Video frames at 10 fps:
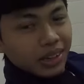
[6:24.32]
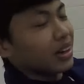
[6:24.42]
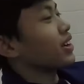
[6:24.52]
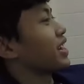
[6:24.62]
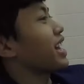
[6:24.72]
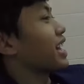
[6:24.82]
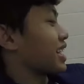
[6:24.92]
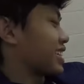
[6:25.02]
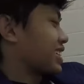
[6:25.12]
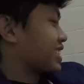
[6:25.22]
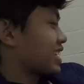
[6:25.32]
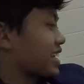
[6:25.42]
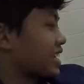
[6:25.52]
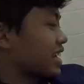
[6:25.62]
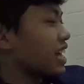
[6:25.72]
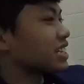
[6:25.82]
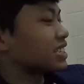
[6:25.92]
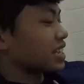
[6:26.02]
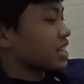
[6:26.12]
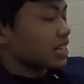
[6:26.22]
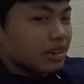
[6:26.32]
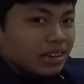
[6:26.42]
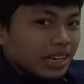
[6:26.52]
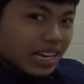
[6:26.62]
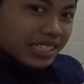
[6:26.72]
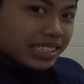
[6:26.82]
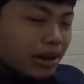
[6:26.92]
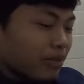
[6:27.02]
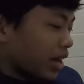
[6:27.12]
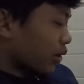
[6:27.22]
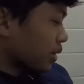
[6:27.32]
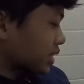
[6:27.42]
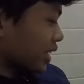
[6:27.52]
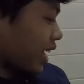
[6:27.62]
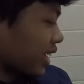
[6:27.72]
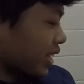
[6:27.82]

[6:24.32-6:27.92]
Oh, yeah. How did you know? Wow. Yeah, same language like